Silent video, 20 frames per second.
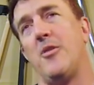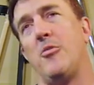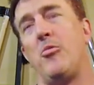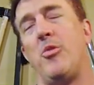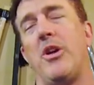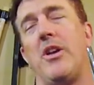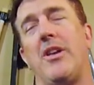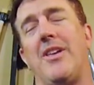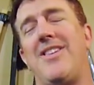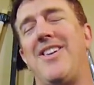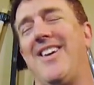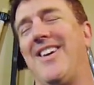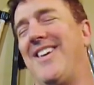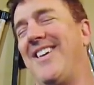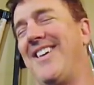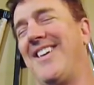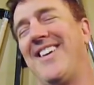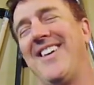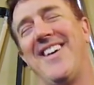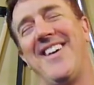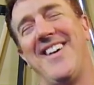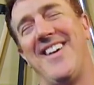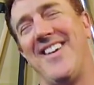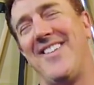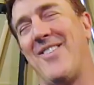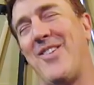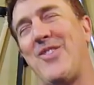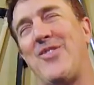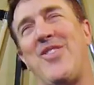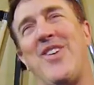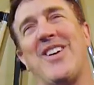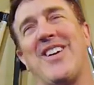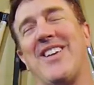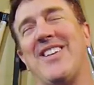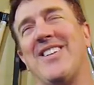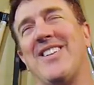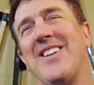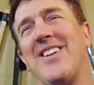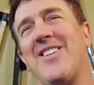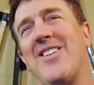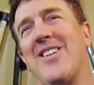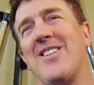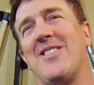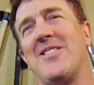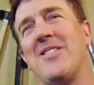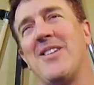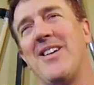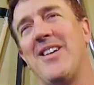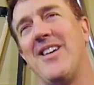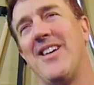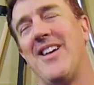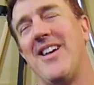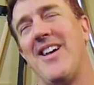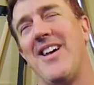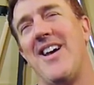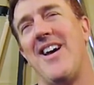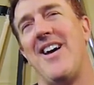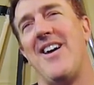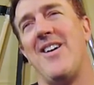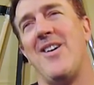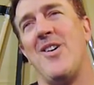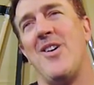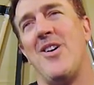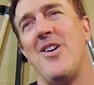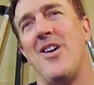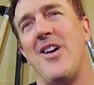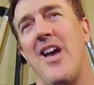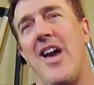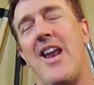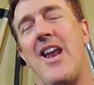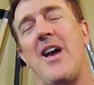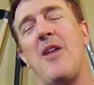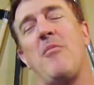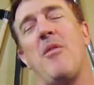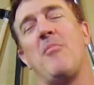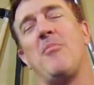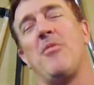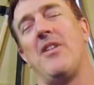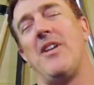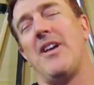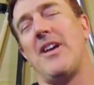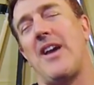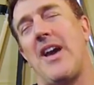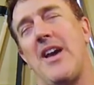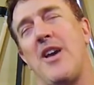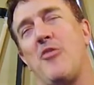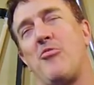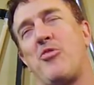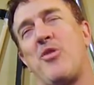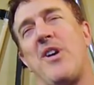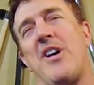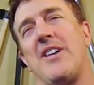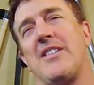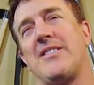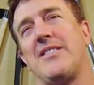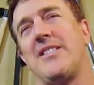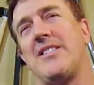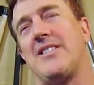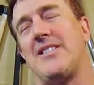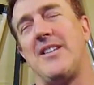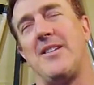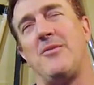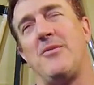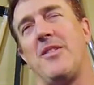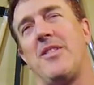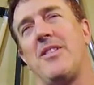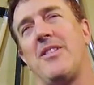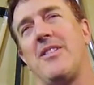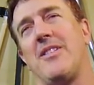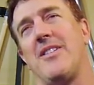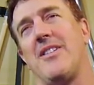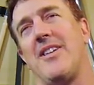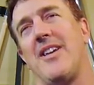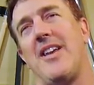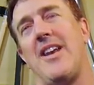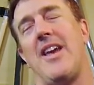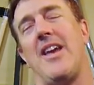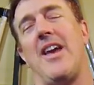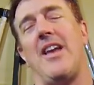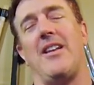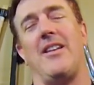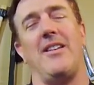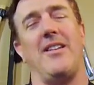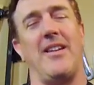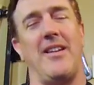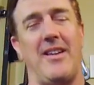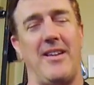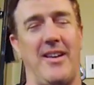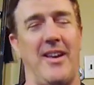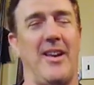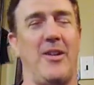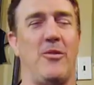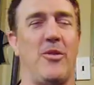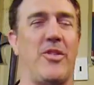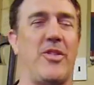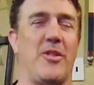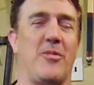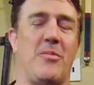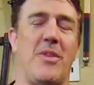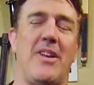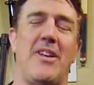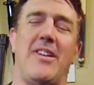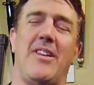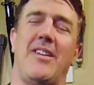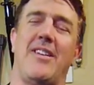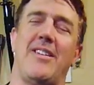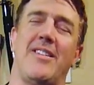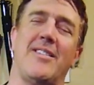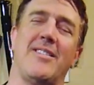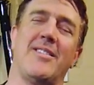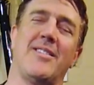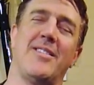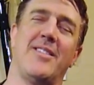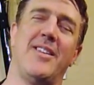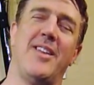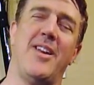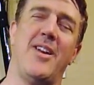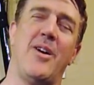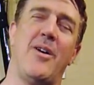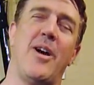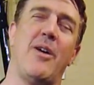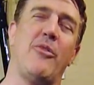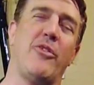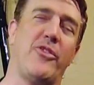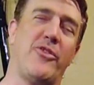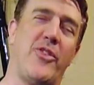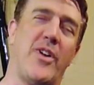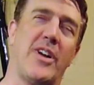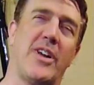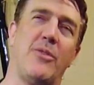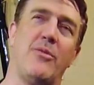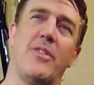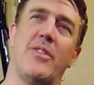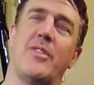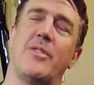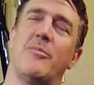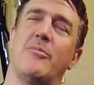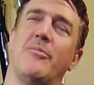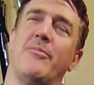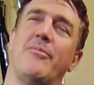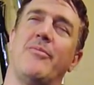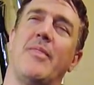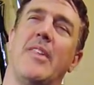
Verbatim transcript: But he was fucking hilarious. And I remember, like, I am processed in with, and in with him, and, you know, I was fucking with him.